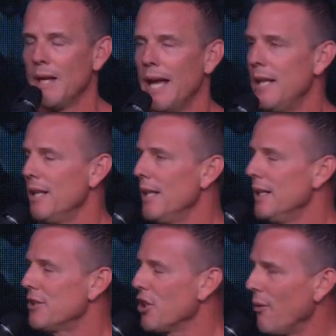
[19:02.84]
And
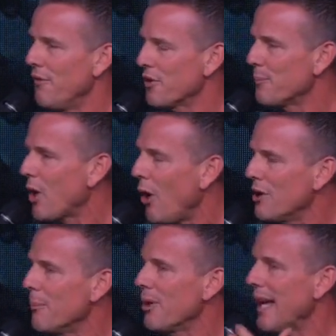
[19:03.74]
so, if you're
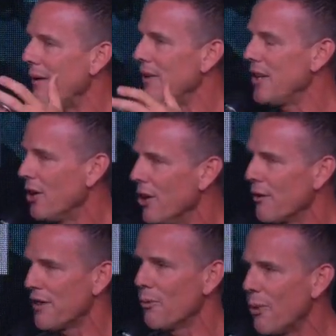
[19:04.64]
called to bring heaven to
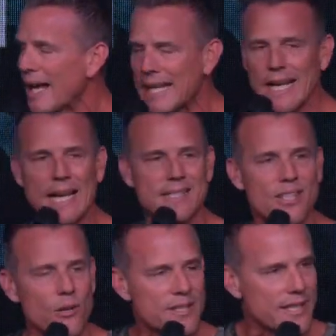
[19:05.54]
earth and recognize
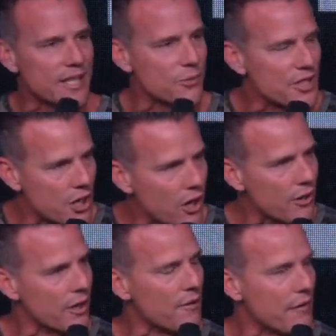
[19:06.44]
those things which
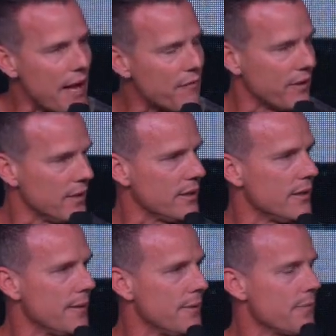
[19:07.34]
aren't of heaven,
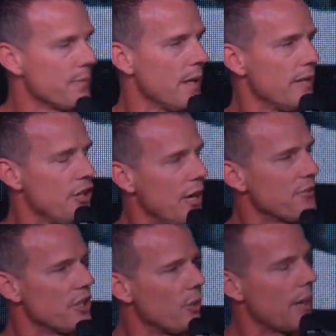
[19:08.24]
then you
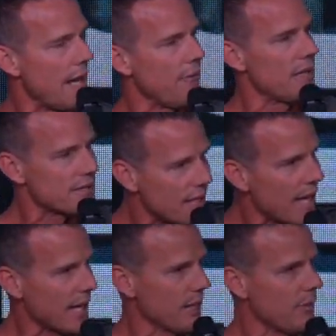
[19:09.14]
have to know what heaven is
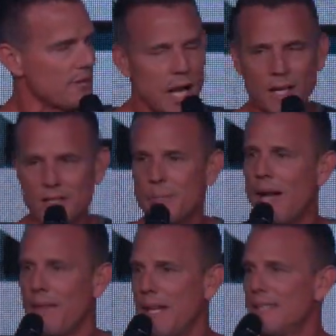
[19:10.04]
like. And we've talked
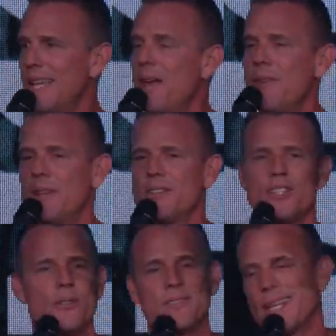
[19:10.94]
about this. Heaven, there's
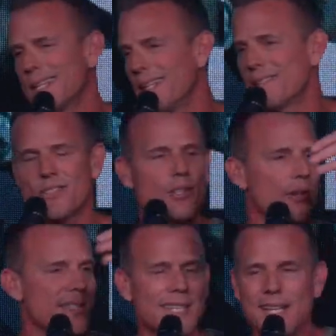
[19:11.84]
no sickness, there's no
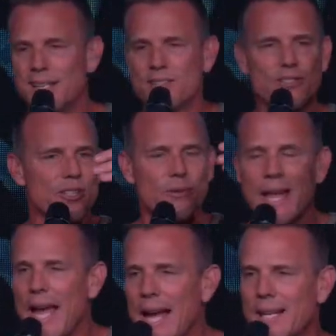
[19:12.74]
disease, there's no
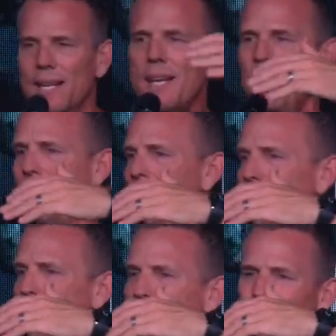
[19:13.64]
lack,
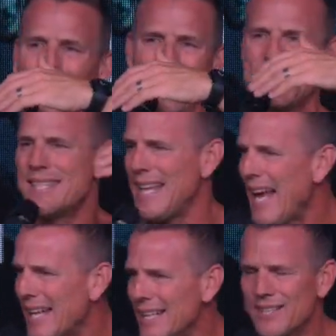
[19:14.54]
there's no
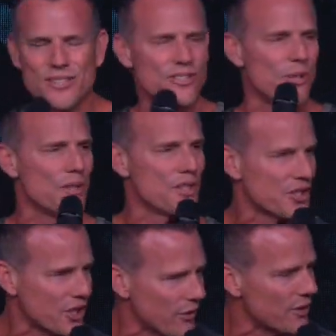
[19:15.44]
sadness, there's no
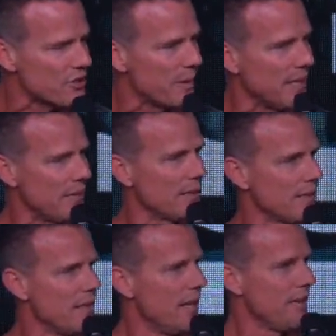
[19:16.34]
discouragement,
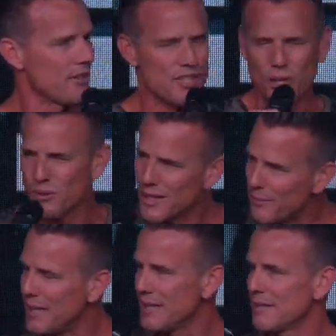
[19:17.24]
there's no
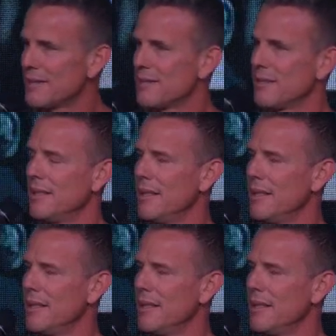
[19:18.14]
limits.